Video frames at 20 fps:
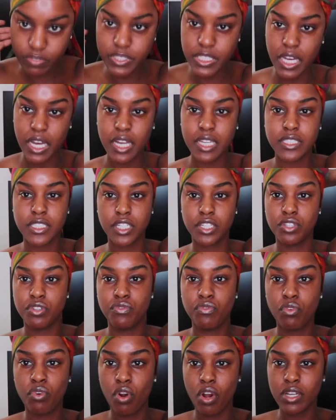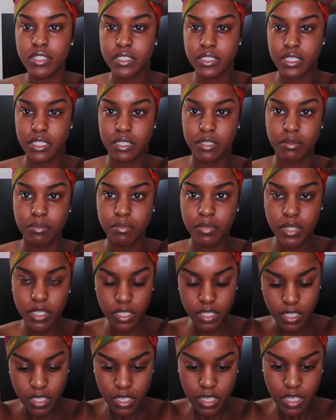sides and you've crossed them,
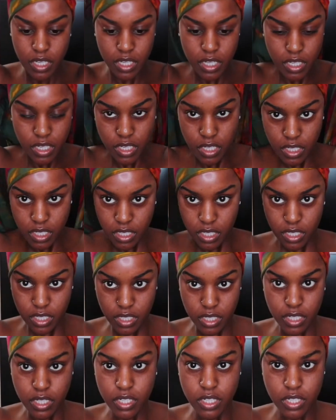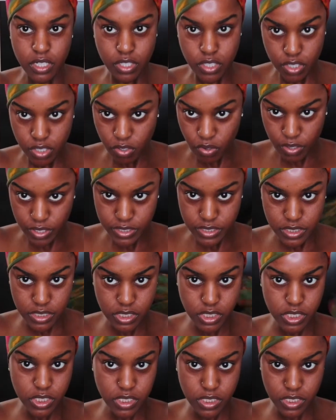you're going
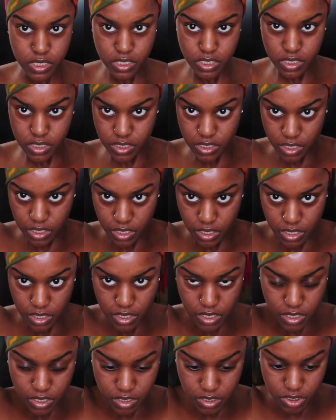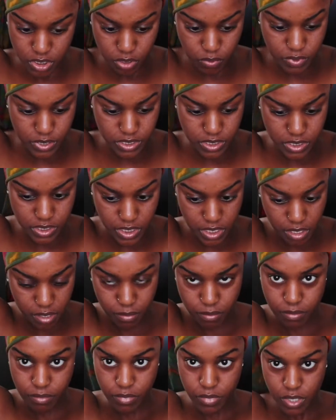to just twist
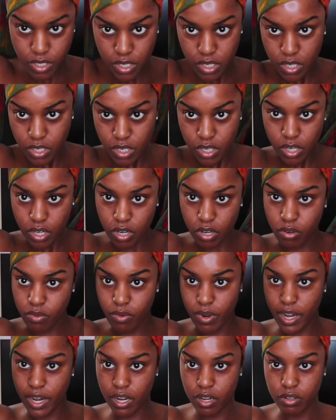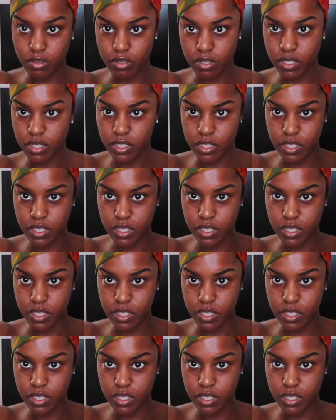them around